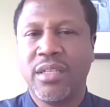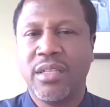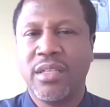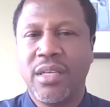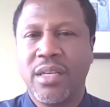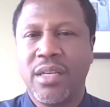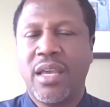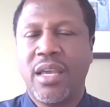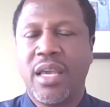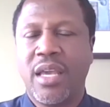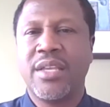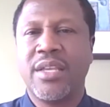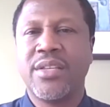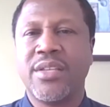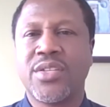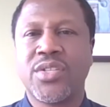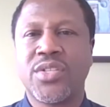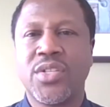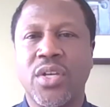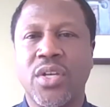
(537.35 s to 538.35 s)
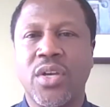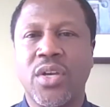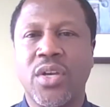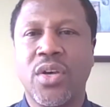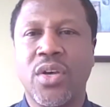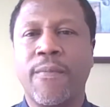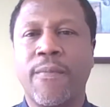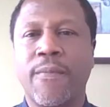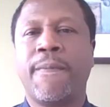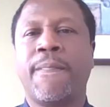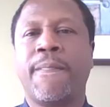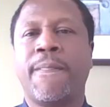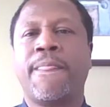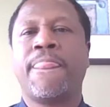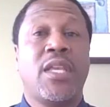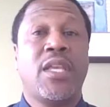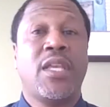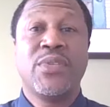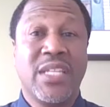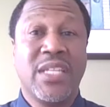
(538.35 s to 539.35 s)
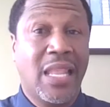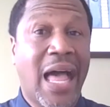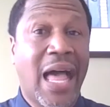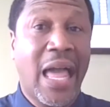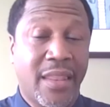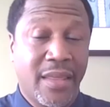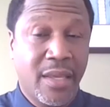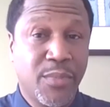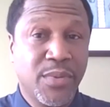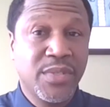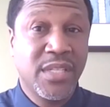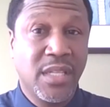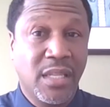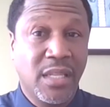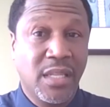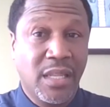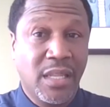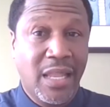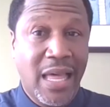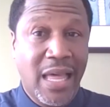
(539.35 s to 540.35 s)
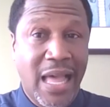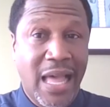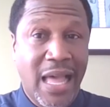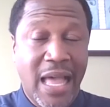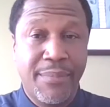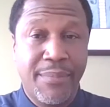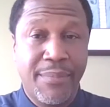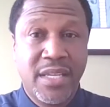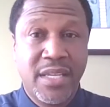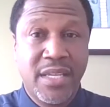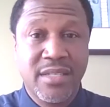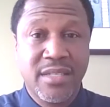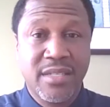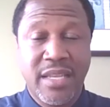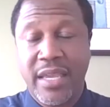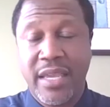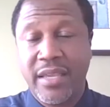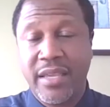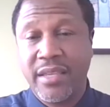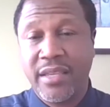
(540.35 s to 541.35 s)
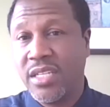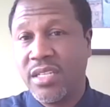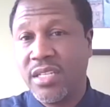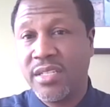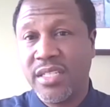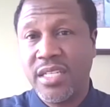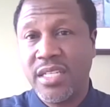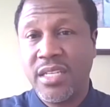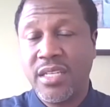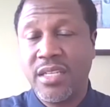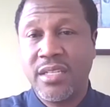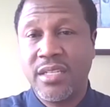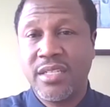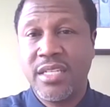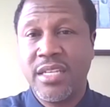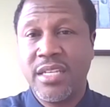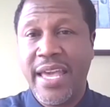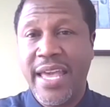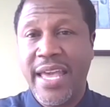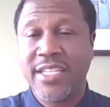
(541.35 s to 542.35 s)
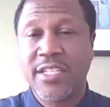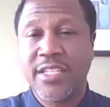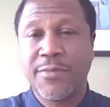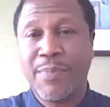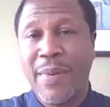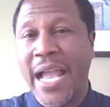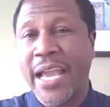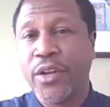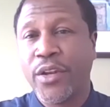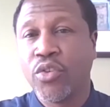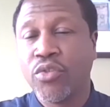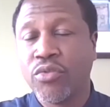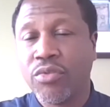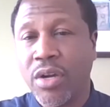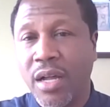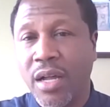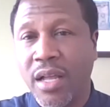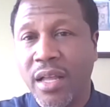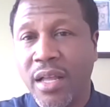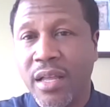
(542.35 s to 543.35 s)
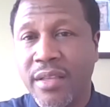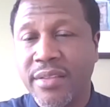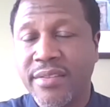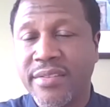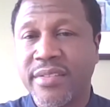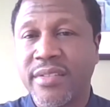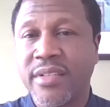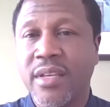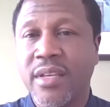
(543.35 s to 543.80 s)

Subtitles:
And so it was a lot because, like, she has spinal rods,